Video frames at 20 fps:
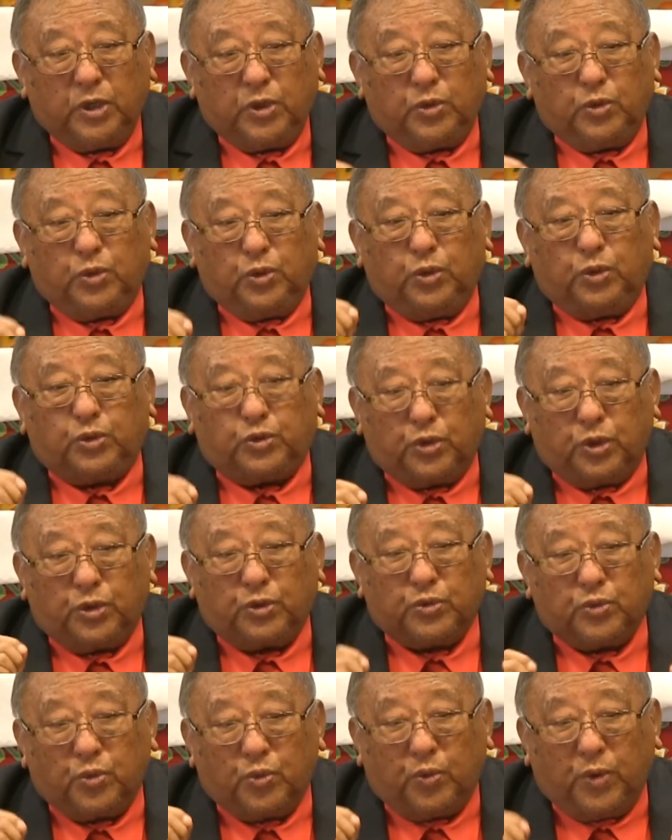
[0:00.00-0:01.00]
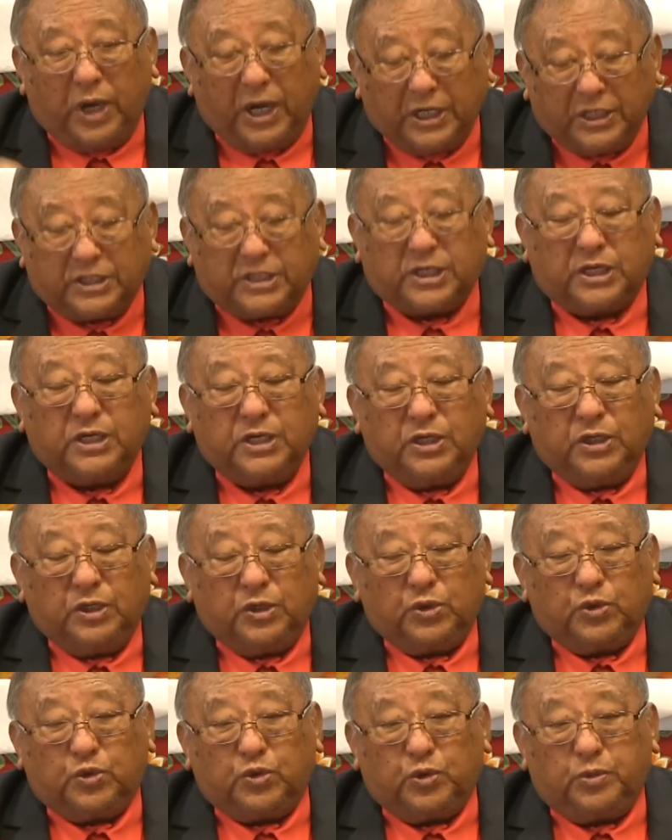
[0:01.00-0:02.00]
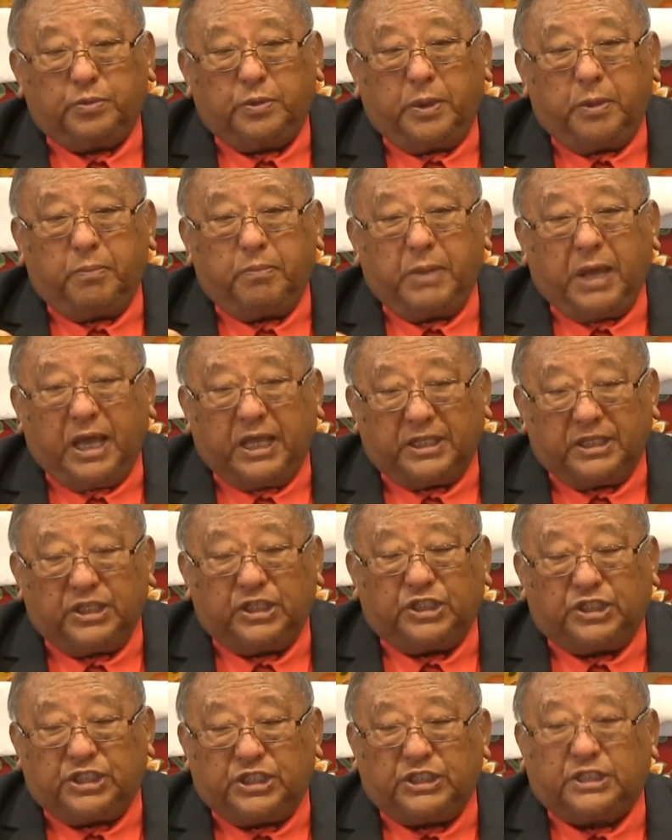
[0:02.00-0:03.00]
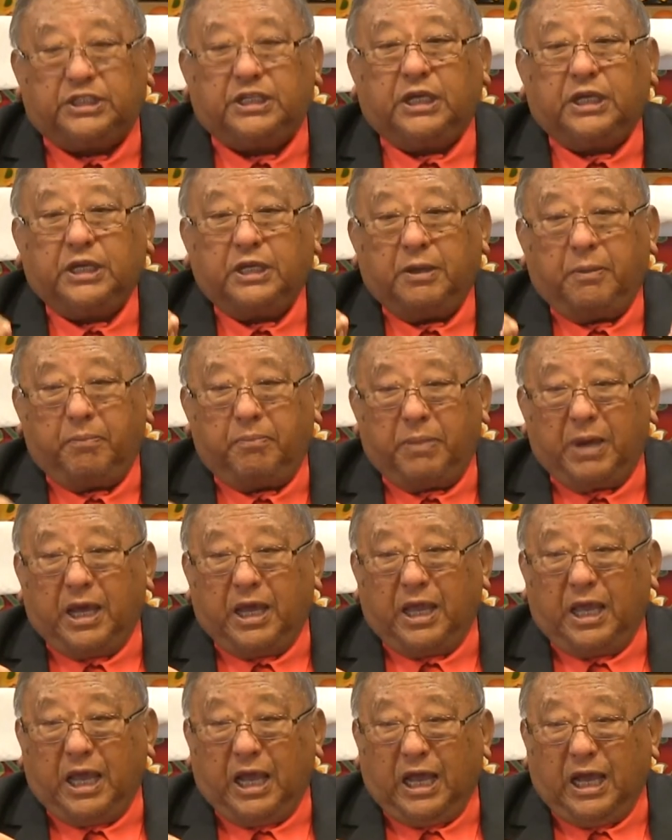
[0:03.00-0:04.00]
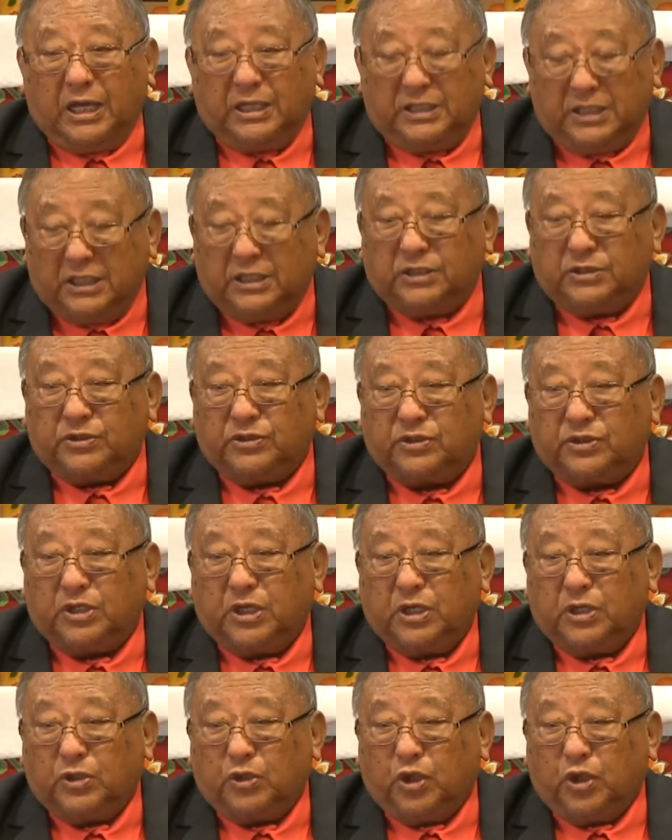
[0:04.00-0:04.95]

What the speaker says: You don't want to be managed by others,